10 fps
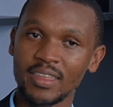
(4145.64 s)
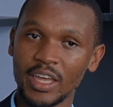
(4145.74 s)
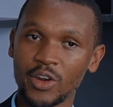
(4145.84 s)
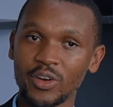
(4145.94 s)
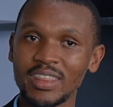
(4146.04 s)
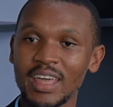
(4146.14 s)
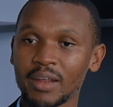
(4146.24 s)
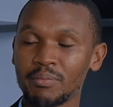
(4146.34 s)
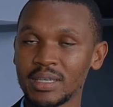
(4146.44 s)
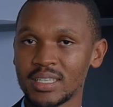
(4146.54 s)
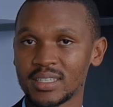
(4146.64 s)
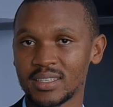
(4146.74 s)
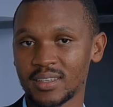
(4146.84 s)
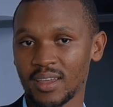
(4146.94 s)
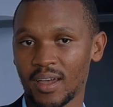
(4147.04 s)
the thyroid, there are basics.
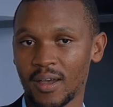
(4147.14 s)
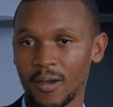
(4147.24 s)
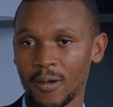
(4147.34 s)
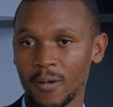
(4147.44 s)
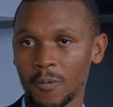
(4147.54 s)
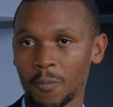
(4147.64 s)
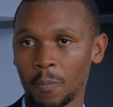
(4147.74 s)
Uh,